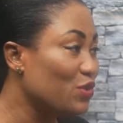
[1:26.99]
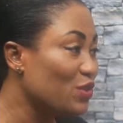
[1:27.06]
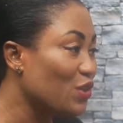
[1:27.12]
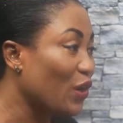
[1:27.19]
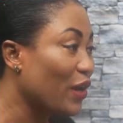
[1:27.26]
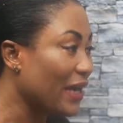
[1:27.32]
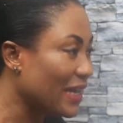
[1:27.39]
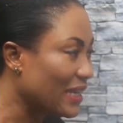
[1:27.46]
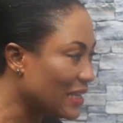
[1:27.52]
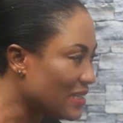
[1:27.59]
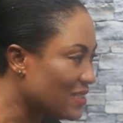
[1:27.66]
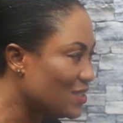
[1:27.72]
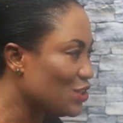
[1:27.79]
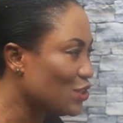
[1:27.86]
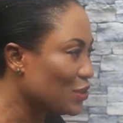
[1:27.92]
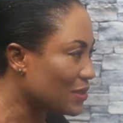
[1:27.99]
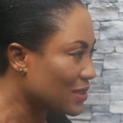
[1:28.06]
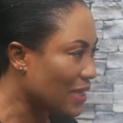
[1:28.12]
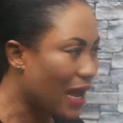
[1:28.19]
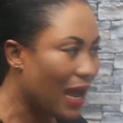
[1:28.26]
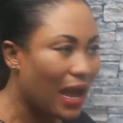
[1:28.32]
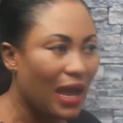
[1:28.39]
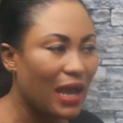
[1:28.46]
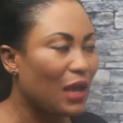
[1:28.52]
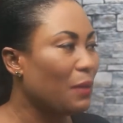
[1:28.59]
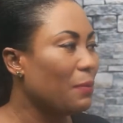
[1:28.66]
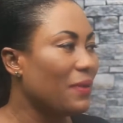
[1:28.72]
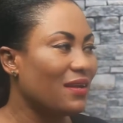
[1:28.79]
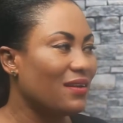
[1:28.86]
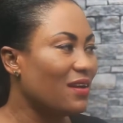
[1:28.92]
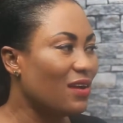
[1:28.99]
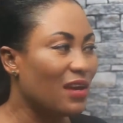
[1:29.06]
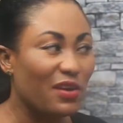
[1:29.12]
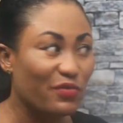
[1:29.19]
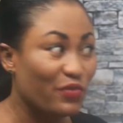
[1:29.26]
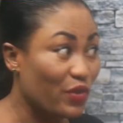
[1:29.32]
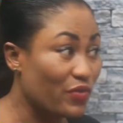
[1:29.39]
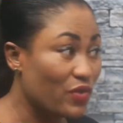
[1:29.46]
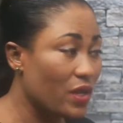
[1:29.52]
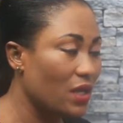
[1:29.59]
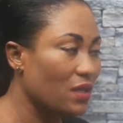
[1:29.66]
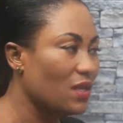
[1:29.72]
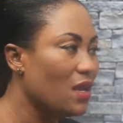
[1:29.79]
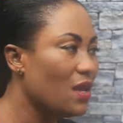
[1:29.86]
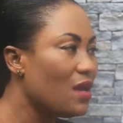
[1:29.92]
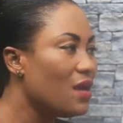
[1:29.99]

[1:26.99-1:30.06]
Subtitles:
your energy, your time, and everything.